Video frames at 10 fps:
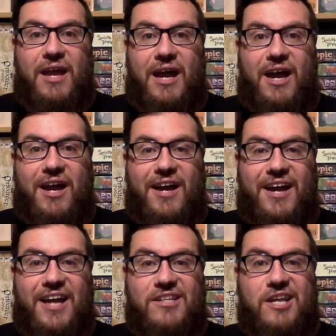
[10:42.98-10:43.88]

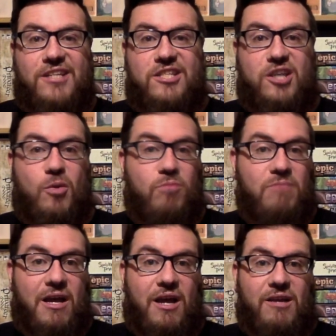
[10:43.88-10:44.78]
And so,
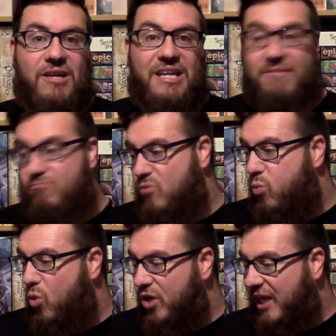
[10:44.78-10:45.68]

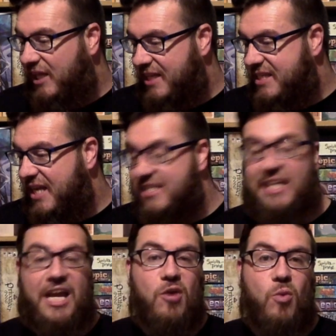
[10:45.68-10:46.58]
would I class it as a
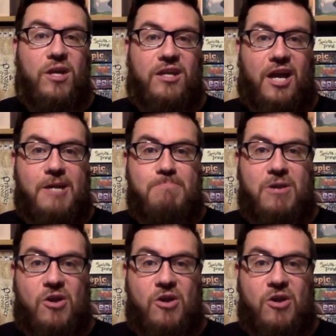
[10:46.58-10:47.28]
gateway game?